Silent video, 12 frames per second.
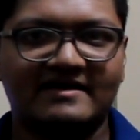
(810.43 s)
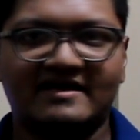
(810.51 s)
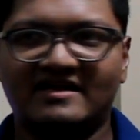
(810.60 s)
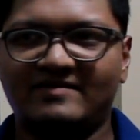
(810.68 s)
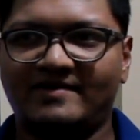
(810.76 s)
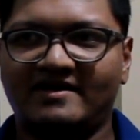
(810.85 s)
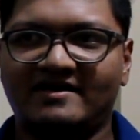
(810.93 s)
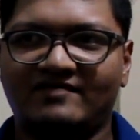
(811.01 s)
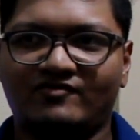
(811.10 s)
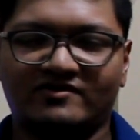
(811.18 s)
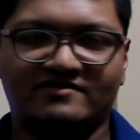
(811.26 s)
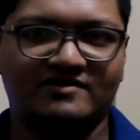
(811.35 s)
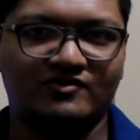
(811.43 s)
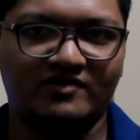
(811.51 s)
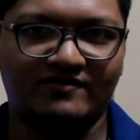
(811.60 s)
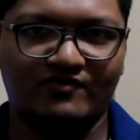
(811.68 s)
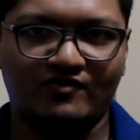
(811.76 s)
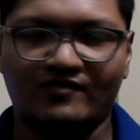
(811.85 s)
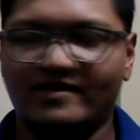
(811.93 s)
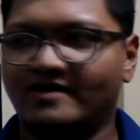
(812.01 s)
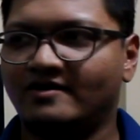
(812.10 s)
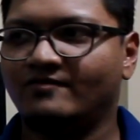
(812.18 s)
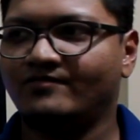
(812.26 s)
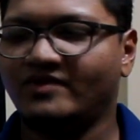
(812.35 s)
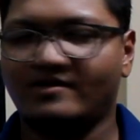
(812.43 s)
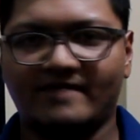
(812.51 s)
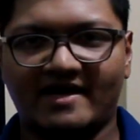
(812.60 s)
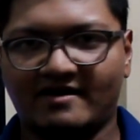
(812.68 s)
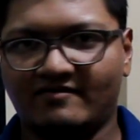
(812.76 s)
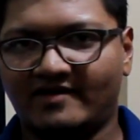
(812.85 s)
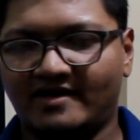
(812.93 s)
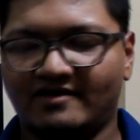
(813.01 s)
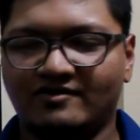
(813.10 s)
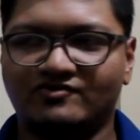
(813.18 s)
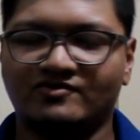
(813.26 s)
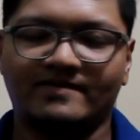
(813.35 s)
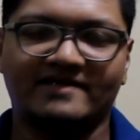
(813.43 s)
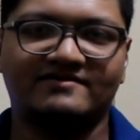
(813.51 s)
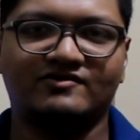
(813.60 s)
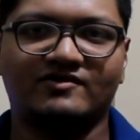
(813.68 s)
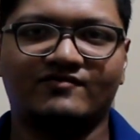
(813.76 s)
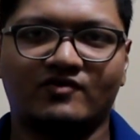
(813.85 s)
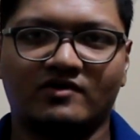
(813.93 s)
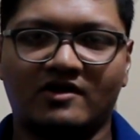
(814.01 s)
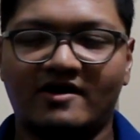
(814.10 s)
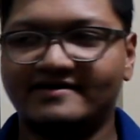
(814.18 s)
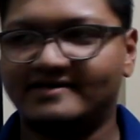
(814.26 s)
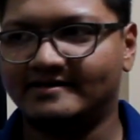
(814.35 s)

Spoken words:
It was a COD4 video back when I used to play COD4 a lot,